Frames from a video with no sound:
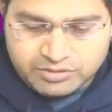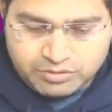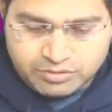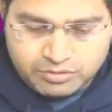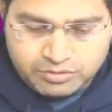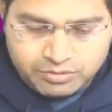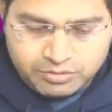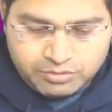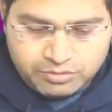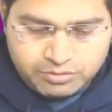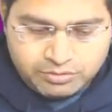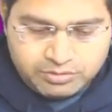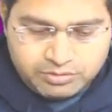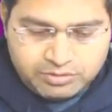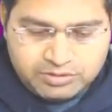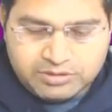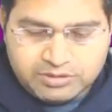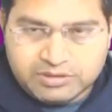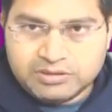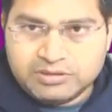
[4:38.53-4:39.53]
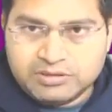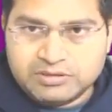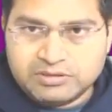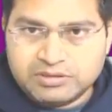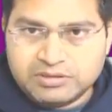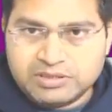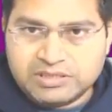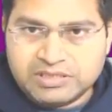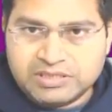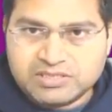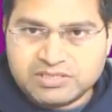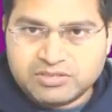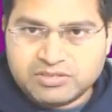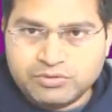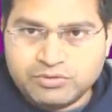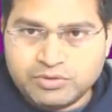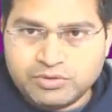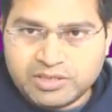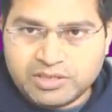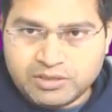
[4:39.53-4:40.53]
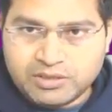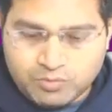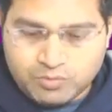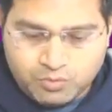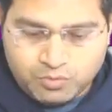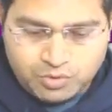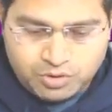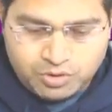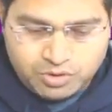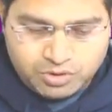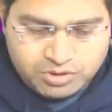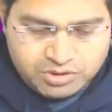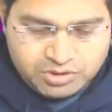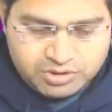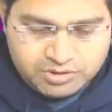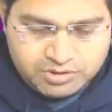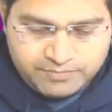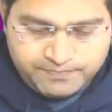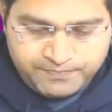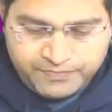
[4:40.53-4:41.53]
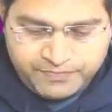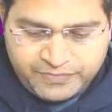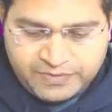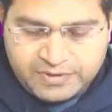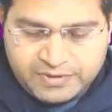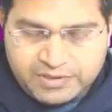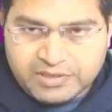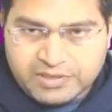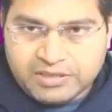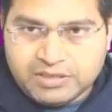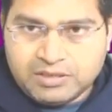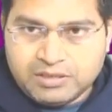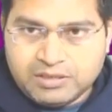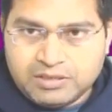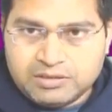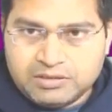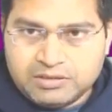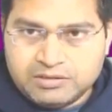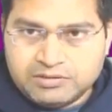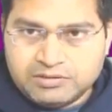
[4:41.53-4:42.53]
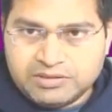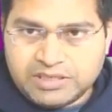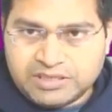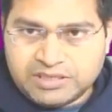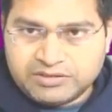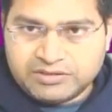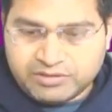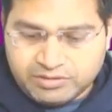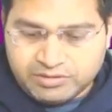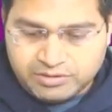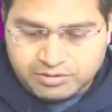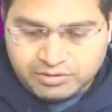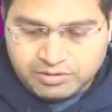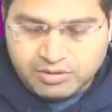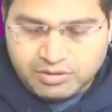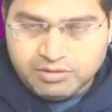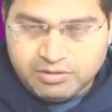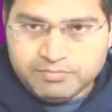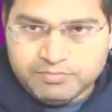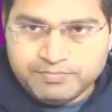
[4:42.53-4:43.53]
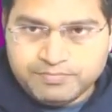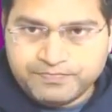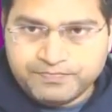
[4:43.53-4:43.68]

So the test URL was yatra.com